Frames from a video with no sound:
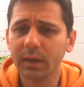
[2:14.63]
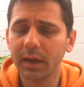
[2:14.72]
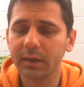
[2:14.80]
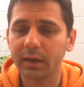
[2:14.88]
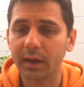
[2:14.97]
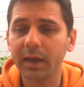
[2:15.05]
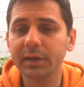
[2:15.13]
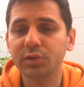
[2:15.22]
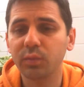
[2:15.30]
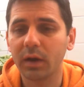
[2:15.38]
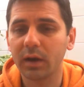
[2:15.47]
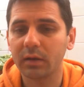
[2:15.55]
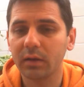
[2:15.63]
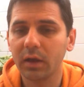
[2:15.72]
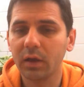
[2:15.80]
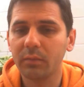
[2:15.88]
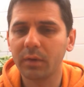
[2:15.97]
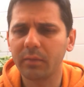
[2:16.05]
And the last one,
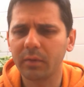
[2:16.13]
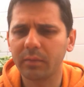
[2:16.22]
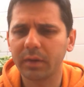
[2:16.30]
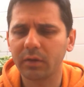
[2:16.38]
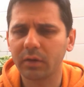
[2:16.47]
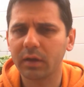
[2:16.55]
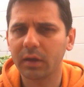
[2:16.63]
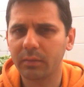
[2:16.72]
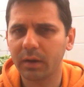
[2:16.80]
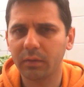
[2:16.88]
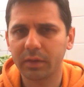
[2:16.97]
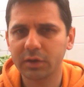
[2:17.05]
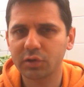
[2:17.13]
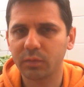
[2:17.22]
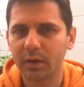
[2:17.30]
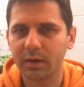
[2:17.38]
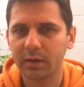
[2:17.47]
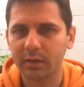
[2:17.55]
we will be talking about this
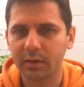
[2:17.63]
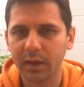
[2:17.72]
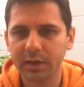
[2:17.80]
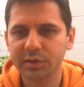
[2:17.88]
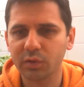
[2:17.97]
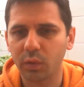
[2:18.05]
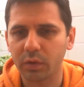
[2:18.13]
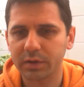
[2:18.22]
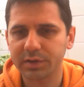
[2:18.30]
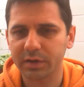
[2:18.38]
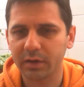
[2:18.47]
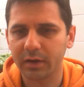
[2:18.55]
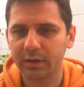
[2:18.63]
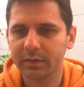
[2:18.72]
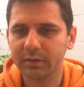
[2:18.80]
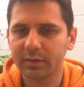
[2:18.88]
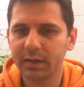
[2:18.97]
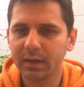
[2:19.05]
one in the next course a
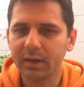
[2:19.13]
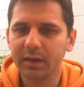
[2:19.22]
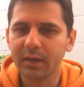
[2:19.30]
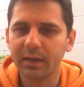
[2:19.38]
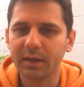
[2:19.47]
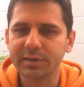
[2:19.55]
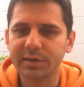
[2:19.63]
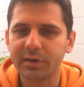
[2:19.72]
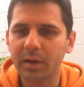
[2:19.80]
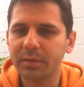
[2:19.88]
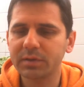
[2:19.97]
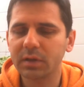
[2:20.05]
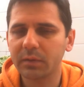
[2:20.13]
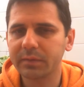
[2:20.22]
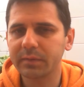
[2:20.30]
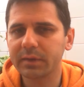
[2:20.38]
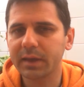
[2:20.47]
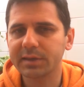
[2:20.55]
lot, is the Rapid
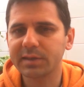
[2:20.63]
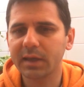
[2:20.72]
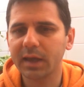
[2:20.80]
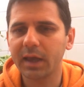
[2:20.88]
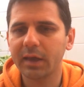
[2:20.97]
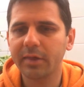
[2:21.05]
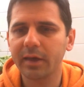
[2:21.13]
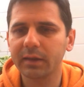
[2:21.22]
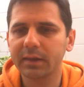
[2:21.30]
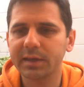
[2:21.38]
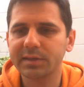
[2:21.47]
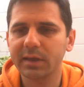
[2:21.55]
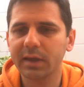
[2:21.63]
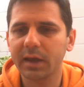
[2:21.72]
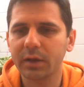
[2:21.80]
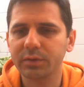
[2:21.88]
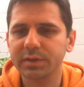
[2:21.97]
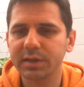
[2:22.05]
Software Testing Agile Testing
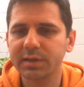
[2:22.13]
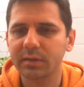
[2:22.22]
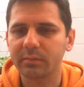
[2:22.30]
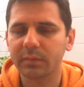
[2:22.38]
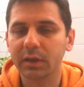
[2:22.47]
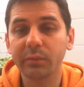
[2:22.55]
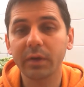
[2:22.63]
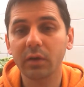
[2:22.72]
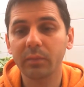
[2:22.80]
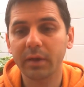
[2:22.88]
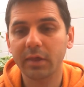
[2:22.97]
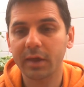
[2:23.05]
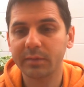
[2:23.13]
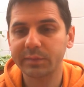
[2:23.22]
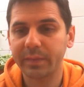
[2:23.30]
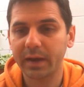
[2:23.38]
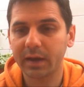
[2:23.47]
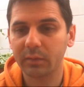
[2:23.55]
Ecosystem, developed by James
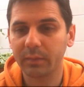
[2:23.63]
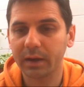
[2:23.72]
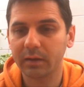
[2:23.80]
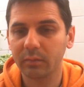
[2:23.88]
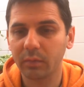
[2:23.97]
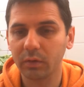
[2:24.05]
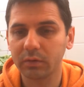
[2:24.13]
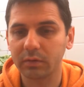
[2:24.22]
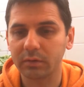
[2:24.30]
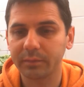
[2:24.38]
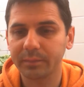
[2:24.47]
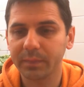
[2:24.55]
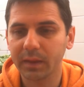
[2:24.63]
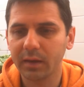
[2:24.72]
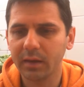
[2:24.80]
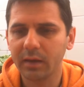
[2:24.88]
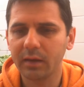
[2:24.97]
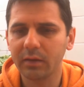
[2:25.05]
Back and Michael Bolton.
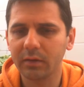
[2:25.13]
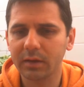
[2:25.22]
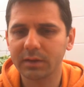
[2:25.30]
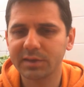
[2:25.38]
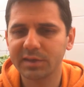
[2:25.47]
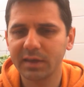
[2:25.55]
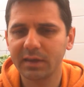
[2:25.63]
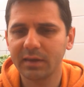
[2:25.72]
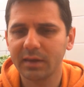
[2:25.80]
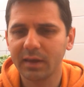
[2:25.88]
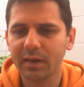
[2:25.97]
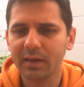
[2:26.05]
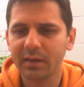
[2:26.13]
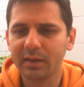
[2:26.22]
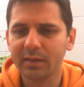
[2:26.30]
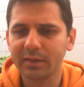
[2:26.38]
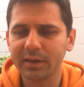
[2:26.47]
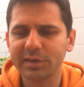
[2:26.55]
And you can see
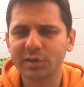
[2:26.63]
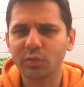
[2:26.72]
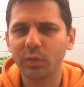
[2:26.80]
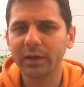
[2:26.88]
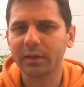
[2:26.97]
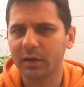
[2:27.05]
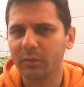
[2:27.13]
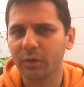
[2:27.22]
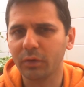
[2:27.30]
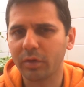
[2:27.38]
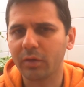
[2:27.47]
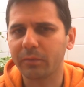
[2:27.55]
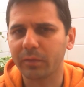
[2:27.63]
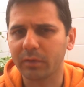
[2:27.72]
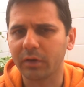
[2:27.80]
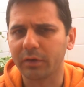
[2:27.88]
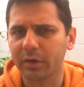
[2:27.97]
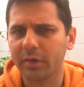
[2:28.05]
this is quite an evolution from
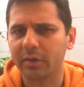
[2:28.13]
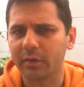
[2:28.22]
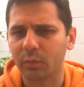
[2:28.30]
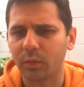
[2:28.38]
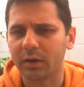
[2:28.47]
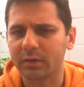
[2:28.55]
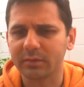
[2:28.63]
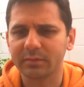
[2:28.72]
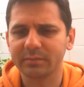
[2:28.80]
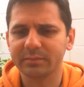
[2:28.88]
the original one.